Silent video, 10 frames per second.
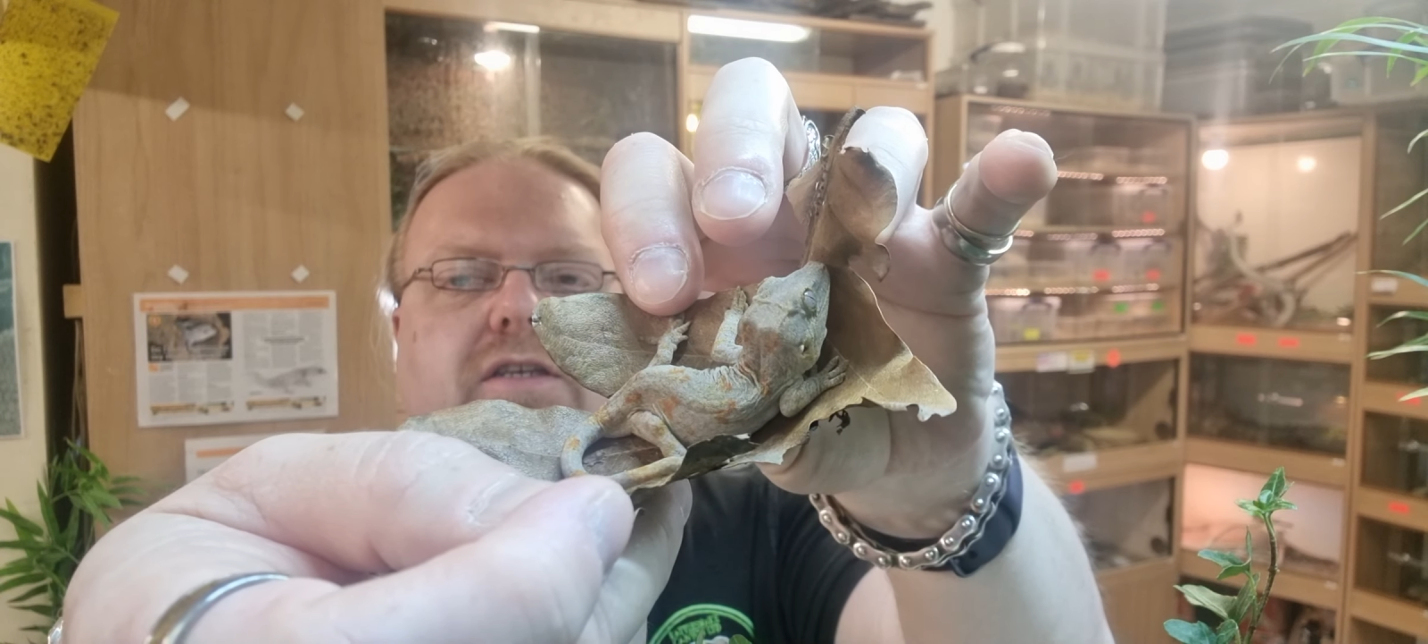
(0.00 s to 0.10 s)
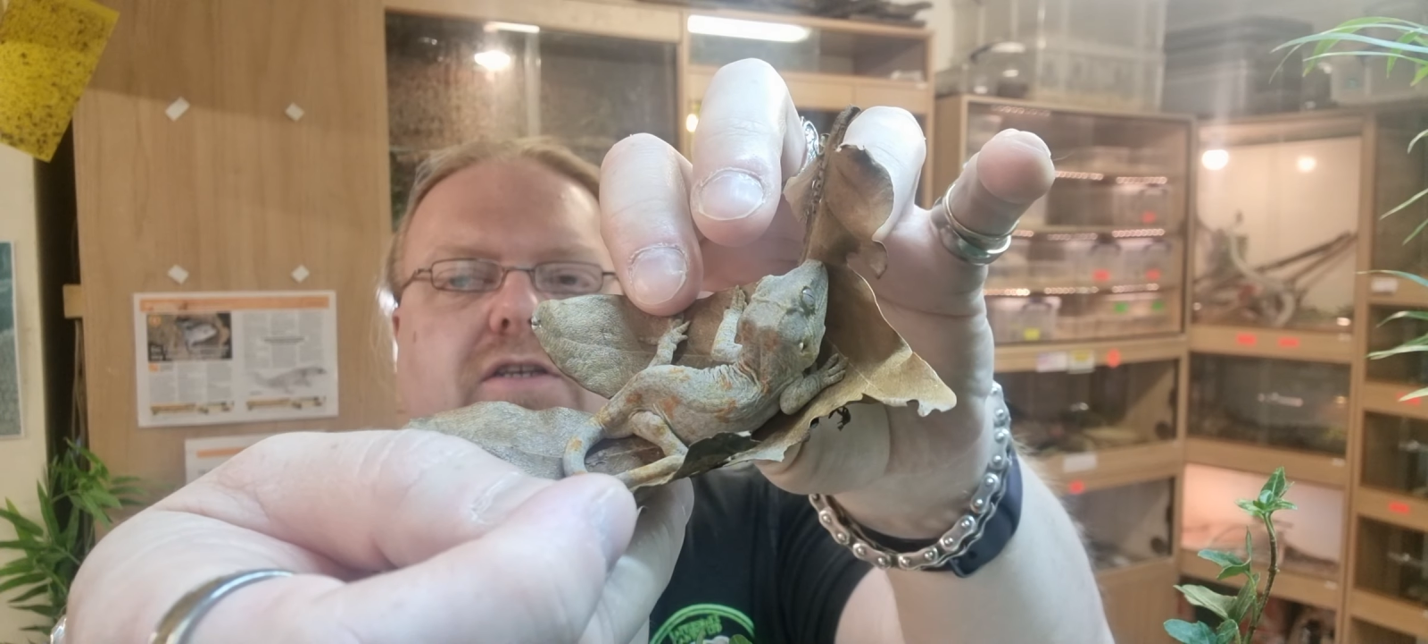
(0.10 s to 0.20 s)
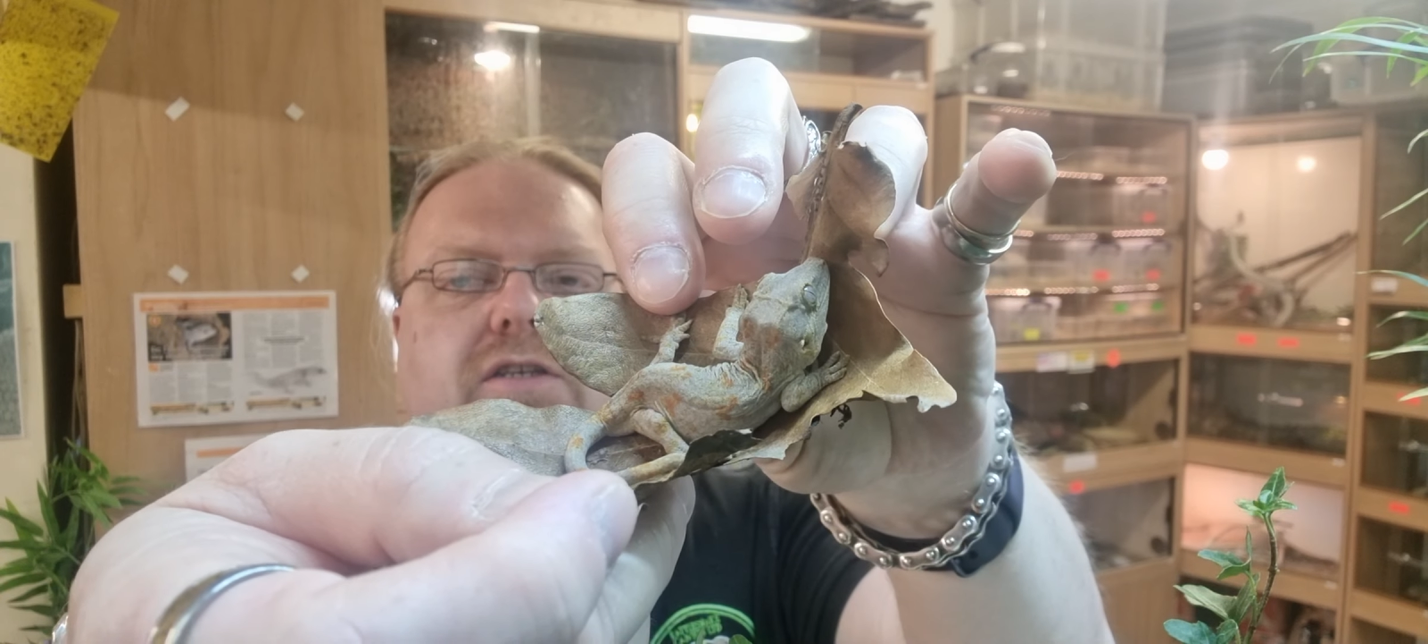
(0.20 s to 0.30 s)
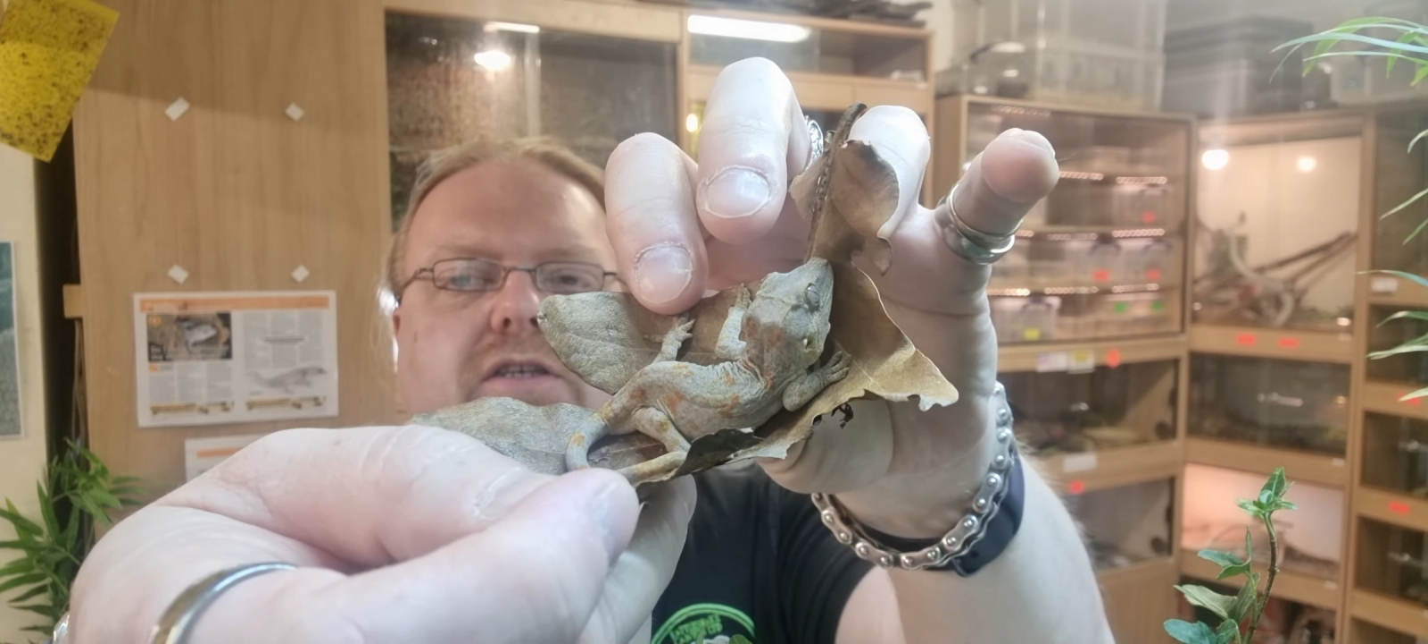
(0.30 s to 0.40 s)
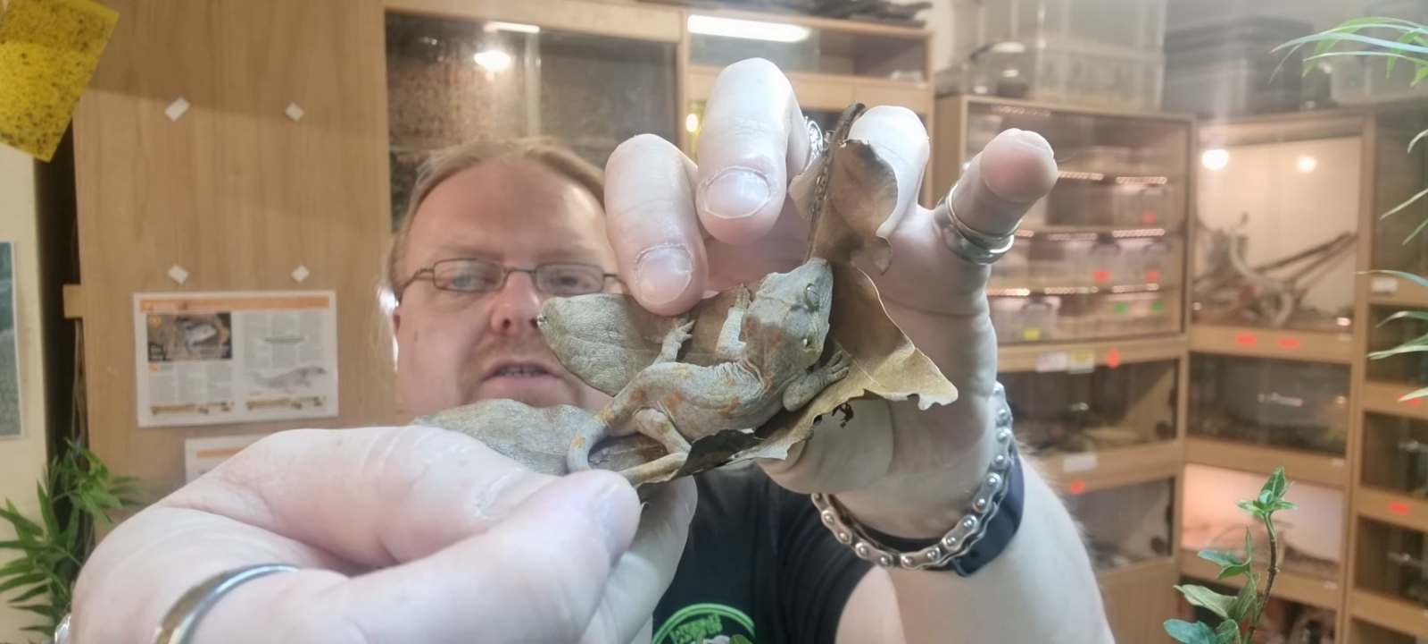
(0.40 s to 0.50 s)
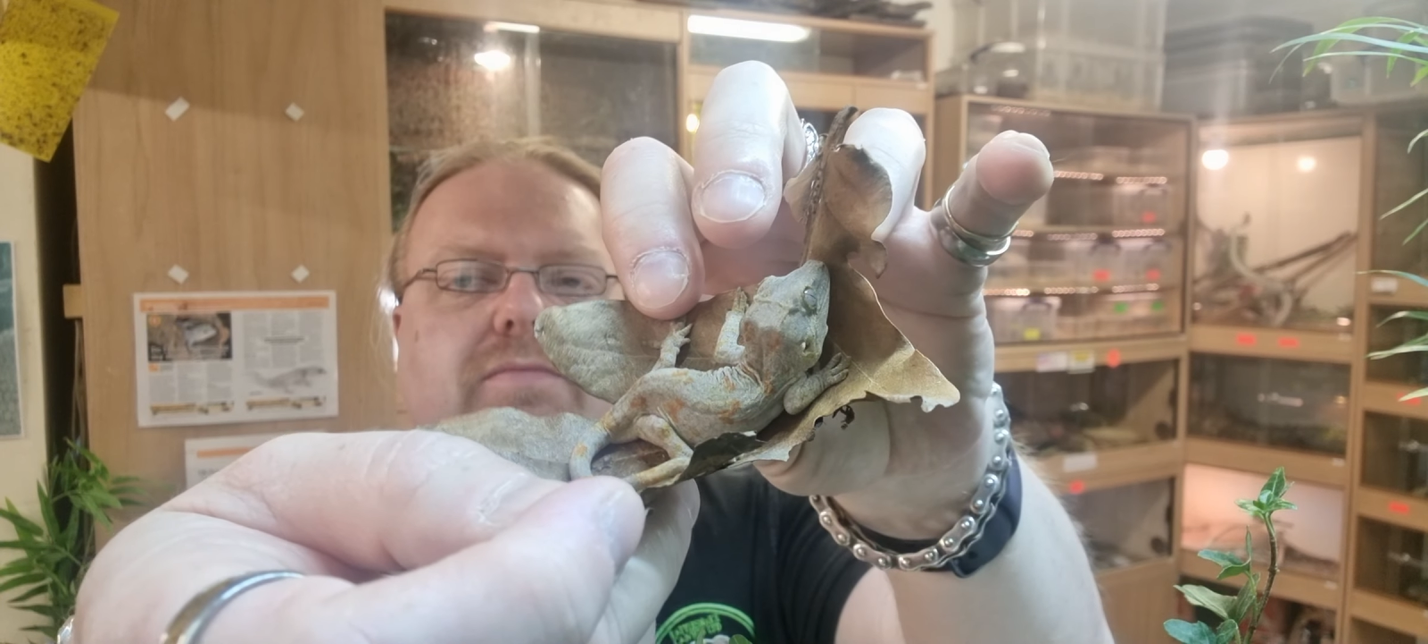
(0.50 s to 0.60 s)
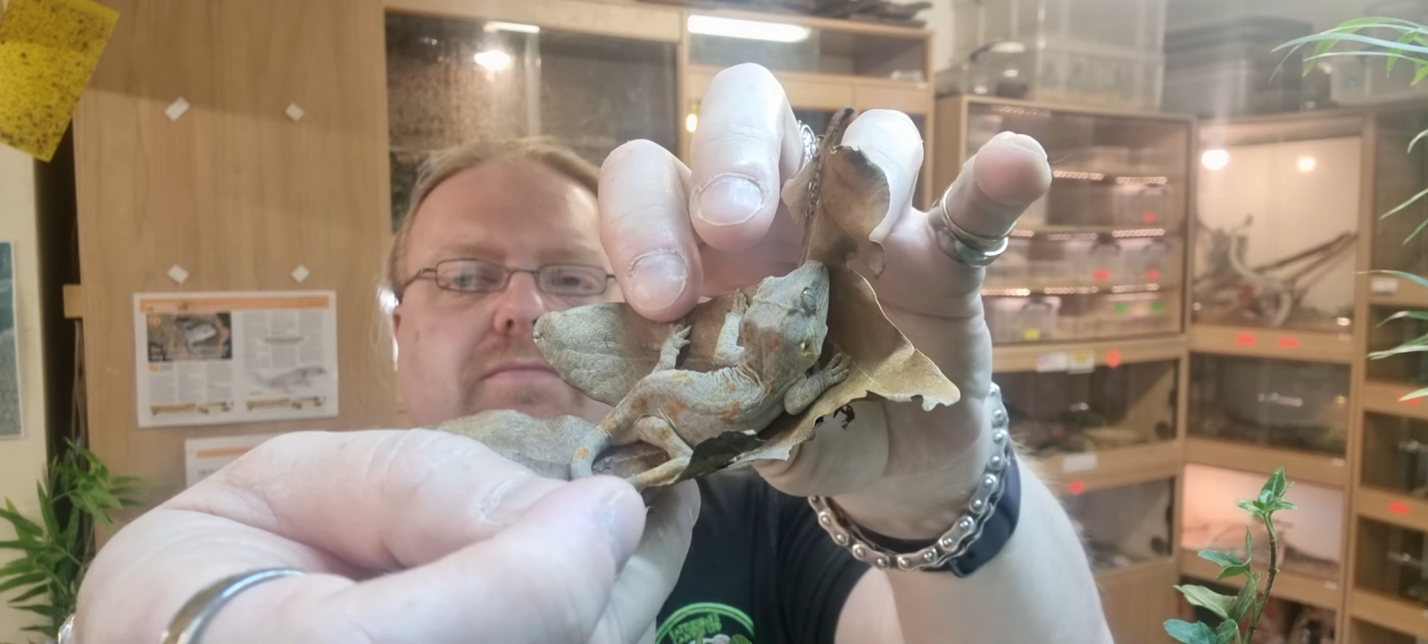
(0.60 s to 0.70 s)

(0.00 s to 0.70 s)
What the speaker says: inches.